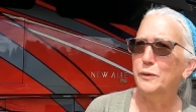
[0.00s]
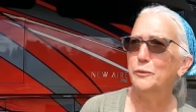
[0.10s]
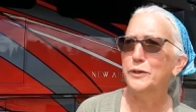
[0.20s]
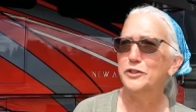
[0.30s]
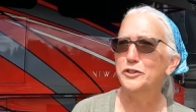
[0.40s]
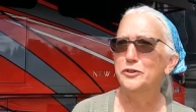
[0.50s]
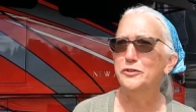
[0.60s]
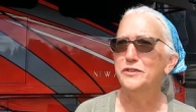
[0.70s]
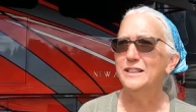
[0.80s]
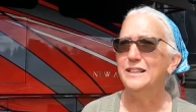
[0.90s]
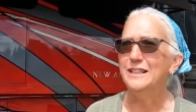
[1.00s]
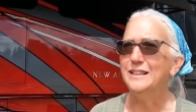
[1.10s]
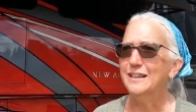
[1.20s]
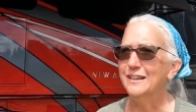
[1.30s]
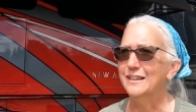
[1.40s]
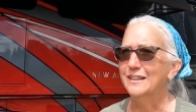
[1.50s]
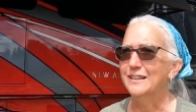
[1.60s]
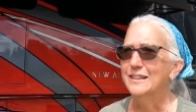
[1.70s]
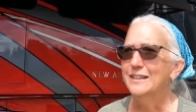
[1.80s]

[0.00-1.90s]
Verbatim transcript: We went to the uh,